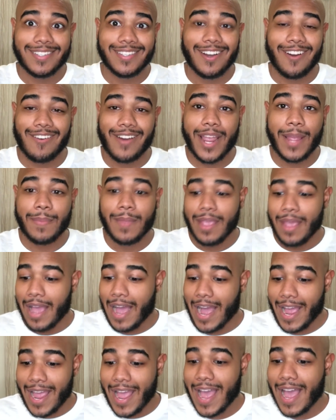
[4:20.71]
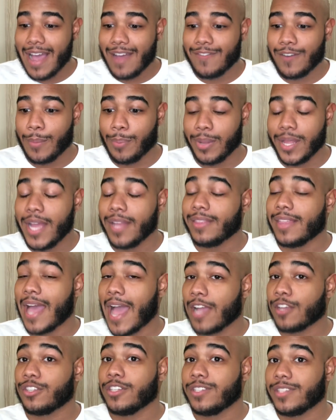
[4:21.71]
All right, I have a plant that
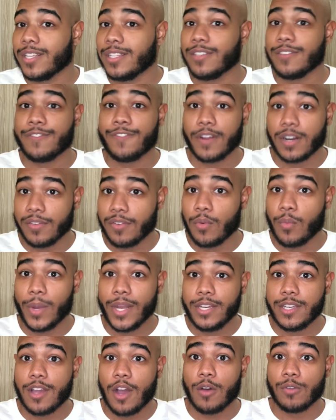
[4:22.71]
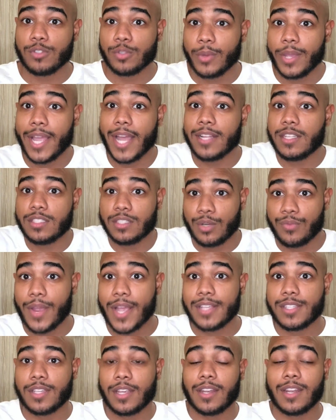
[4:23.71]
actually sits in front of a window, so it gets
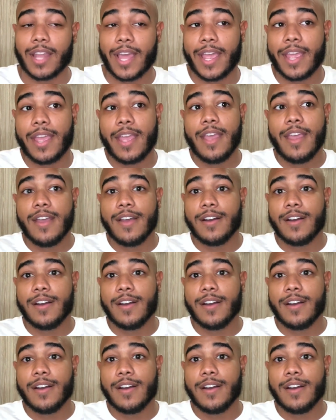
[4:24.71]
direct sunlight